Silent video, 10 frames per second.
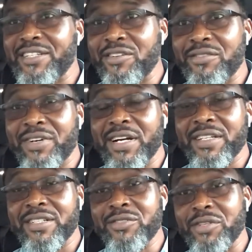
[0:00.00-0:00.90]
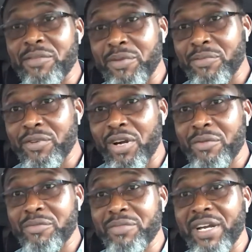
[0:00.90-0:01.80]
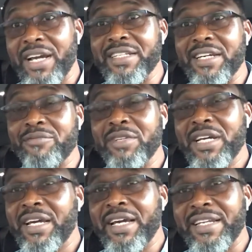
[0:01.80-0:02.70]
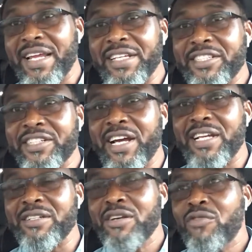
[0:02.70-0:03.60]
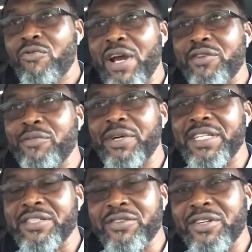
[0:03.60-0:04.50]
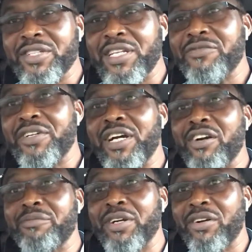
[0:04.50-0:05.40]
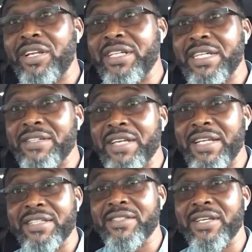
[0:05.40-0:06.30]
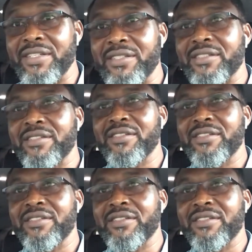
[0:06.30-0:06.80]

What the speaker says: over to the people coming behind them in Nigeria, where nobody is going to any federal government college outside his state.